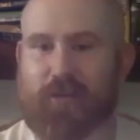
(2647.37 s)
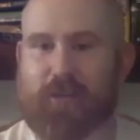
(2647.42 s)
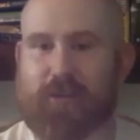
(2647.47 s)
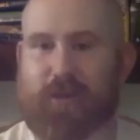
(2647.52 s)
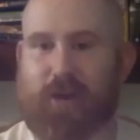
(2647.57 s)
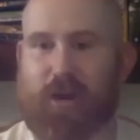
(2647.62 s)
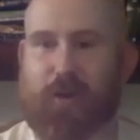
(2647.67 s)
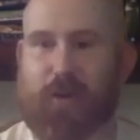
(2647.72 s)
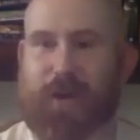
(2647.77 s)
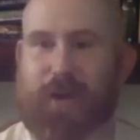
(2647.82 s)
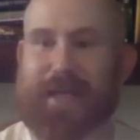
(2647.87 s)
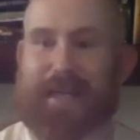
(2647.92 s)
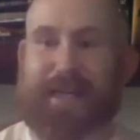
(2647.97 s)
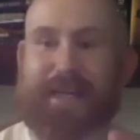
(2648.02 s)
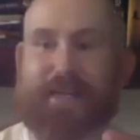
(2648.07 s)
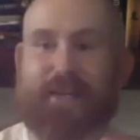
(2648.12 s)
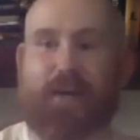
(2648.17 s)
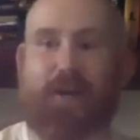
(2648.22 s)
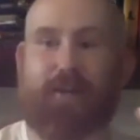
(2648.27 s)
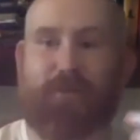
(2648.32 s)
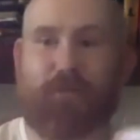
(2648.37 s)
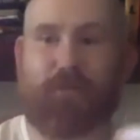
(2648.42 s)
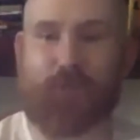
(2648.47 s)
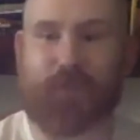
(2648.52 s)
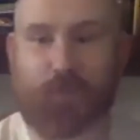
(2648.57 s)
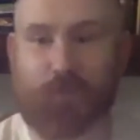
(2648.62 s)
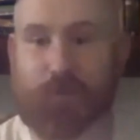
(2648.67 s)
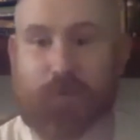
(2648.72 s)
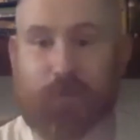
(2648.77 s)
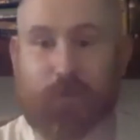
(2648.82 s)
throw a lead off,
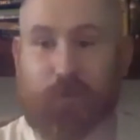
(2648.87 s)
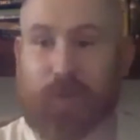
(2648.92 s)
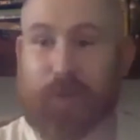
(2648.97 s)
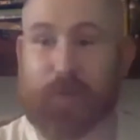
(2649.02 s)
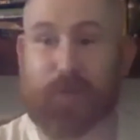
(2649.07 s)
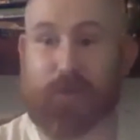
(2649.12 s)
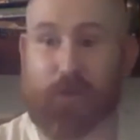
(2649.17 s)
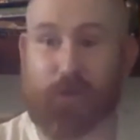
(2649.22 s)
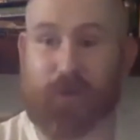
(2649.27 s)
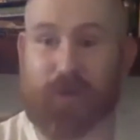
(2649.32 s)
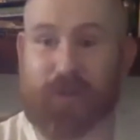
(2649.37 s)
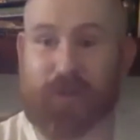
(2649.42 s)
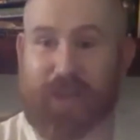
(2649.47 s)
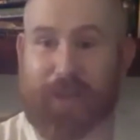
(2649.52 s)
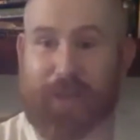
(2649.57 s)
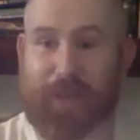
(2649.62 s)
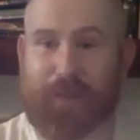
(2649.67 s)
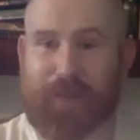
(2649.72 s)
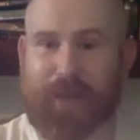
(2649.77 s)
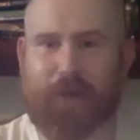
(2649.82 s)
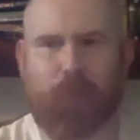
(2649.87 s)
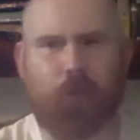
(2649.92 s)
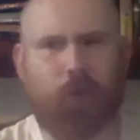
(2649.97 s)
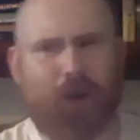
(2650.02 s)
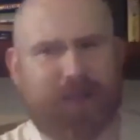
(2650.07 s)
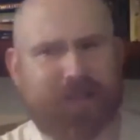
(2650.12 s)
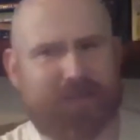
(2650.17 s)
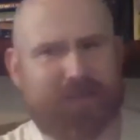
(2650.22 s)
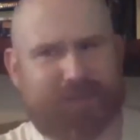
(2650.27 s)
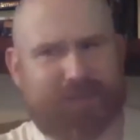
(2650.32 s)
which we would call a jab now? Why
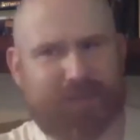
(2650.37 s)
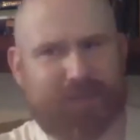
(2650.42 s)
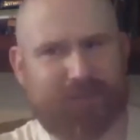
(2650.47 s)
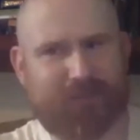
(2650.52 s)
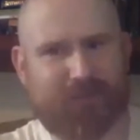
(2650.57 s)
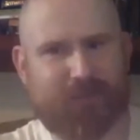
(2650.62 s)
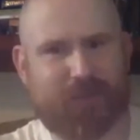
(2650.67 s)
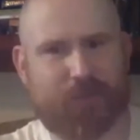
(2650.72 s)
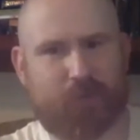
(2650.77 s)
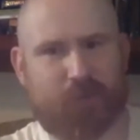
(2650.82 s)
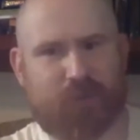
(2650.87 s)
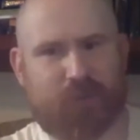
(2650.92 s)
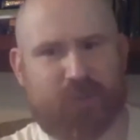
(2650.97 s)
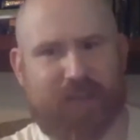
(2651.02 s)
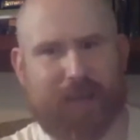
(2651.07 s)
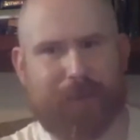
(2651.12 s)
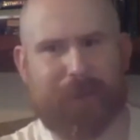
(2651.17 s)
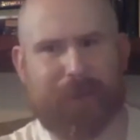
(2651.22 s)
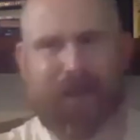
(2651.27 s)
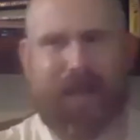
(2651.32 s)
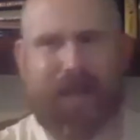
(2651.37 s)
is it different to a jab?